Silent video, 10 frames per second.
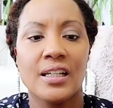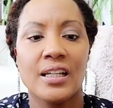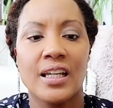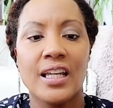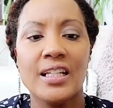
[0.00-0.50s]

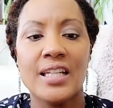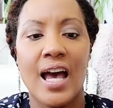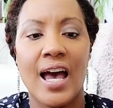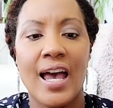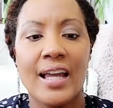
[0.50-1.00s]
He
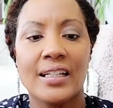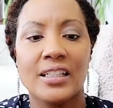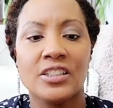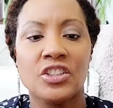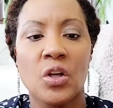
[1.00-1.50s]
died
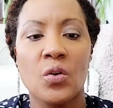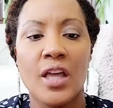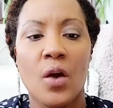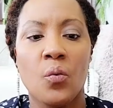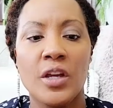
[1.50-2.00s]
so
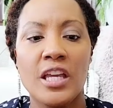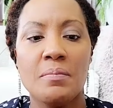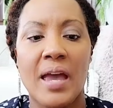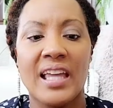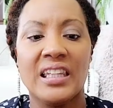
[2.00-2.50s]
that we
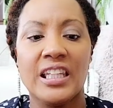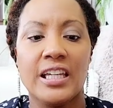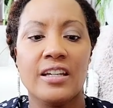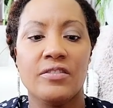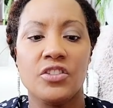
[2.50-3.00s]
may
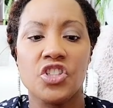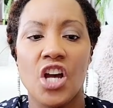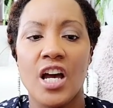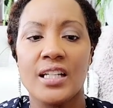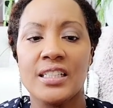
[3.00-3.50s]
live,
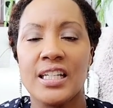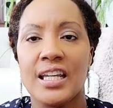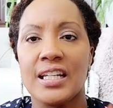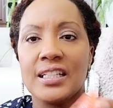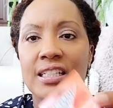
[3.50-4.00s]
John
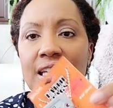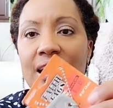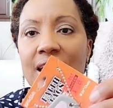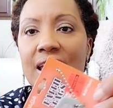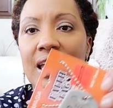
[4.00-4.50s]

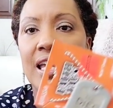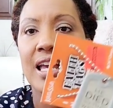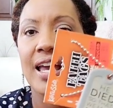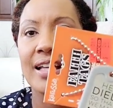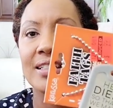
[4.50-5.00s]
10:10.
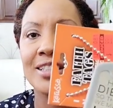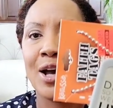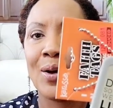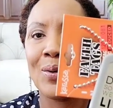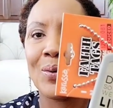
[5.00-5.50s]
And
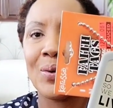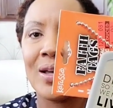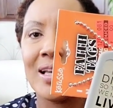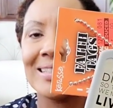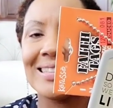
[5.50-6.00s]
so
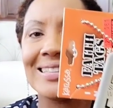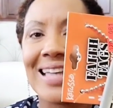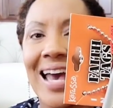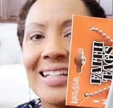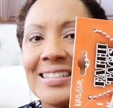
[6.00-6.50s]
since
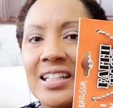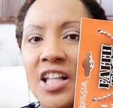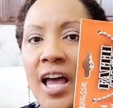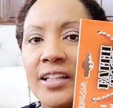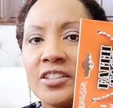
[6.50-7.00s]
Addison
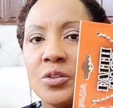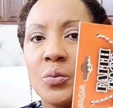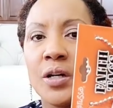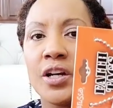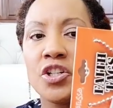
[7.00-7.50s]
likes to
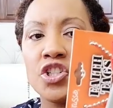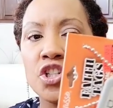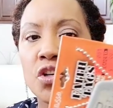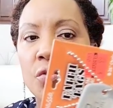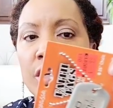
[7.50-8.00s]
wear
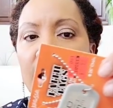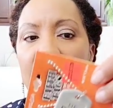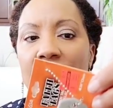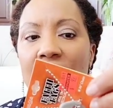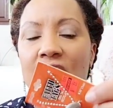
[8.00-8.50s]

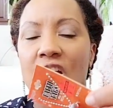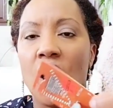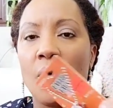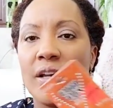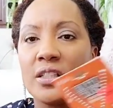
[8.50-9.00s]
jewelry and he
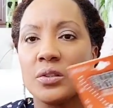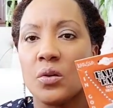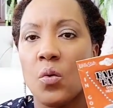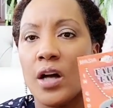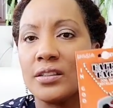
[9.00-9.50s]
always
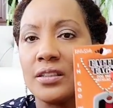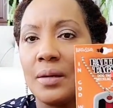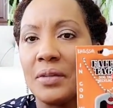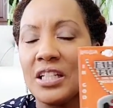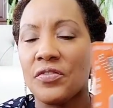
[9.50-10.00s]
wants
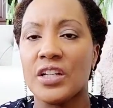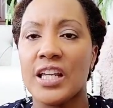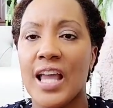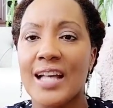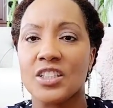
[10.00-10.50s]
something different, he
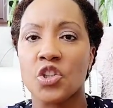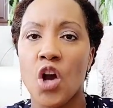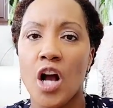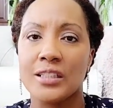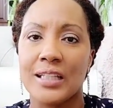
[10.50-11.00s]
has a
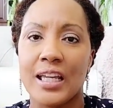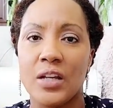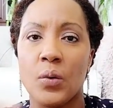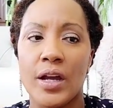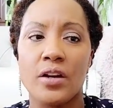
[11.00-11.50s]
cross that he
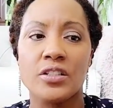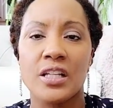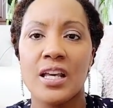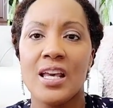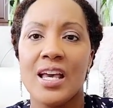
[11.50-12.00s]
wears.
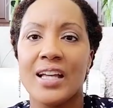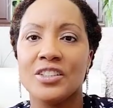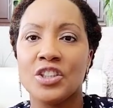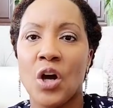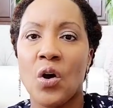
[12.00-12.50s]
And
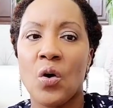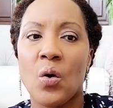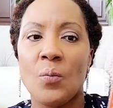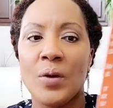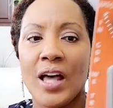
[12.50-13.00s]
so,
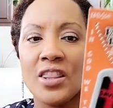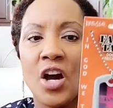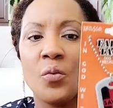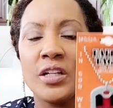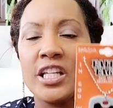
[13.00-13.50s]
but I
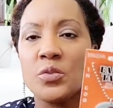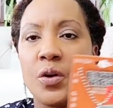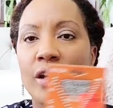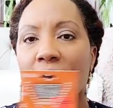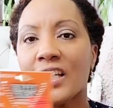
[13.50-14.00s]
thought when he's
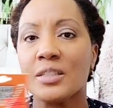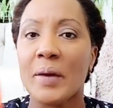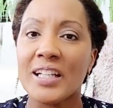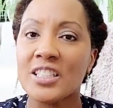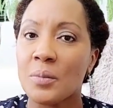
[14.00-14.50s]
wearing like his
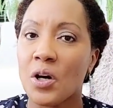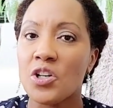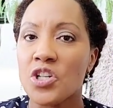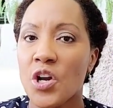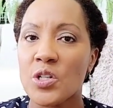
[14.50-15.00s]
basketball
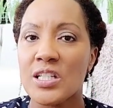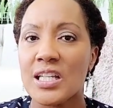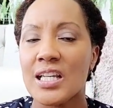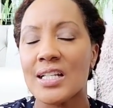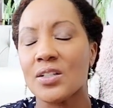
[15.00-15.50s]

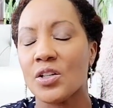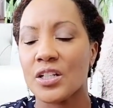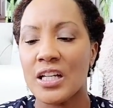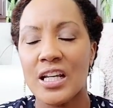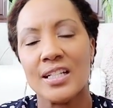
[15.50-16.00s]
jerseys or
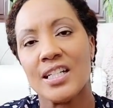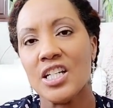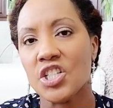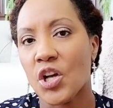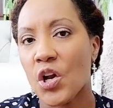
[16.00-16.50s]

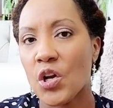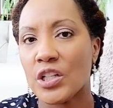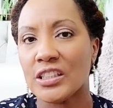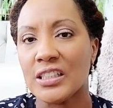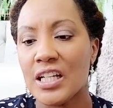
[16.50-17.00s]
t-shirt and
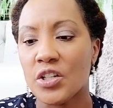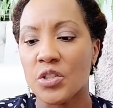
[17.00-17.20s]
sneakers or